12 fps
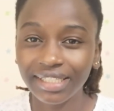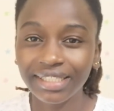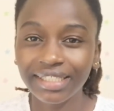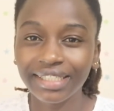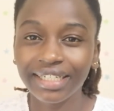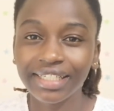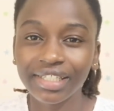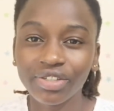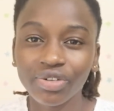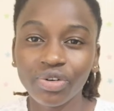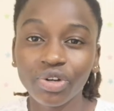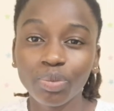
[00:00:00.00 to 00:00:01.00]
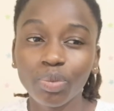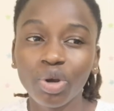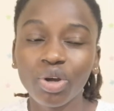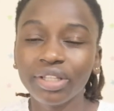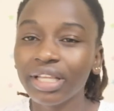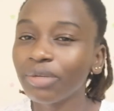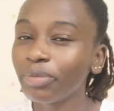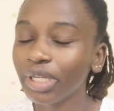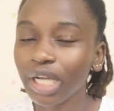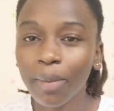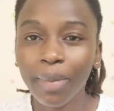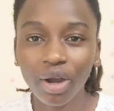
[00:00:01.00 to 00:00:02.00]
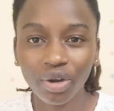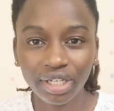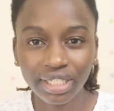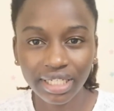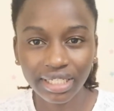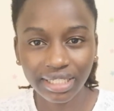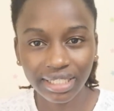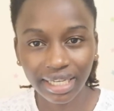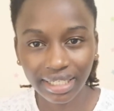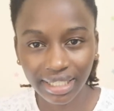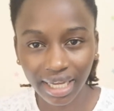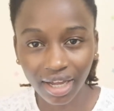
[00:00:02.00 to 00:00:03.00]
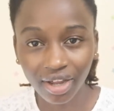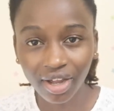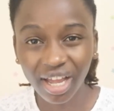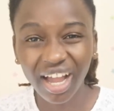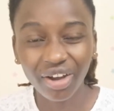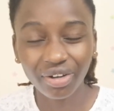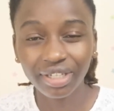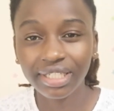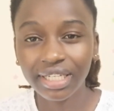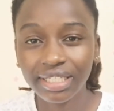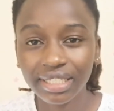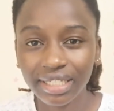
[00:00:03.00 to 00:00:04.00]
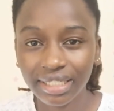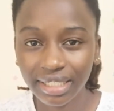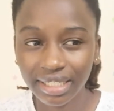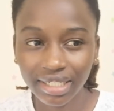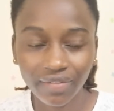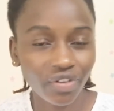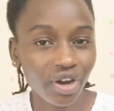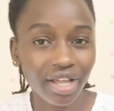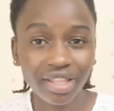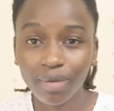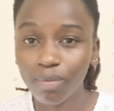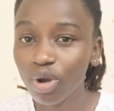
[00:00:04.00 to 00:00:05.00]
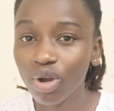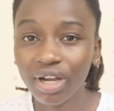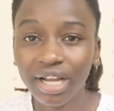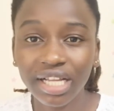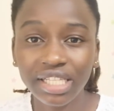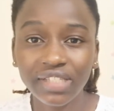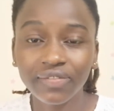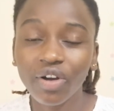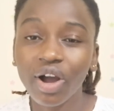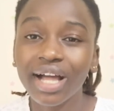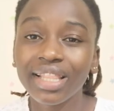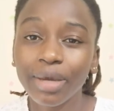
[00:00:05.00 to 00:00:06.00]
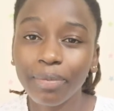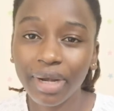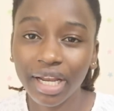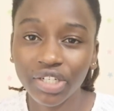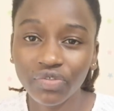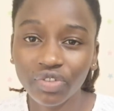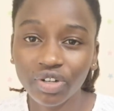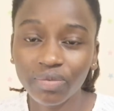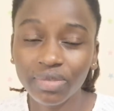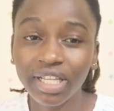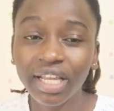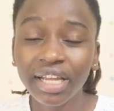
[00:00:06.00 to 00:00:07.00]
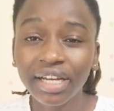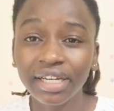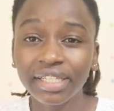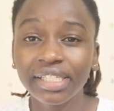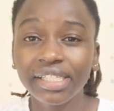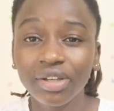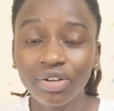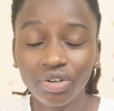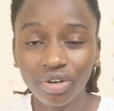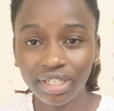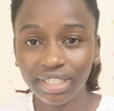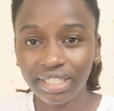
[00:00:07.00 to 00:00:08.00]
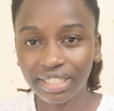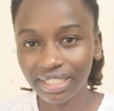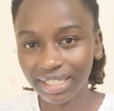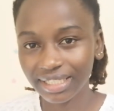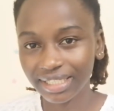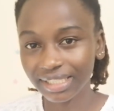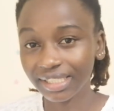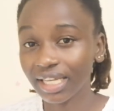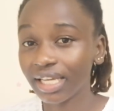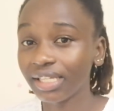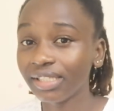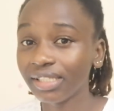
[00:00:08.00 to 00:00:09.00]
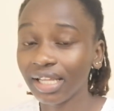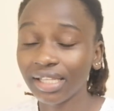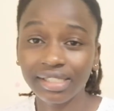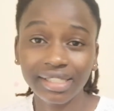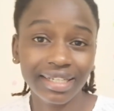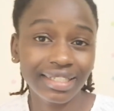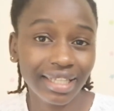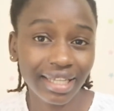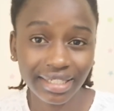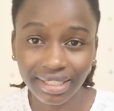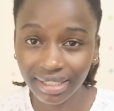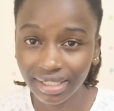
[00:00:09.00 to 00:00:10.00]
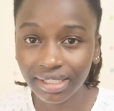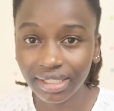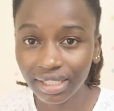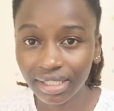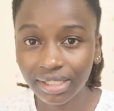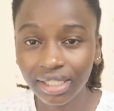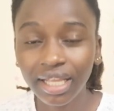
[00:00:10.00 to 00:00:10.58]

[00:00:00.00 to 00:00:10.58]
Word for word: in creating your own blog, then become a content writer, a content creator for other bloggers, for other platforms. Register on content writing sites and start getting these gigs.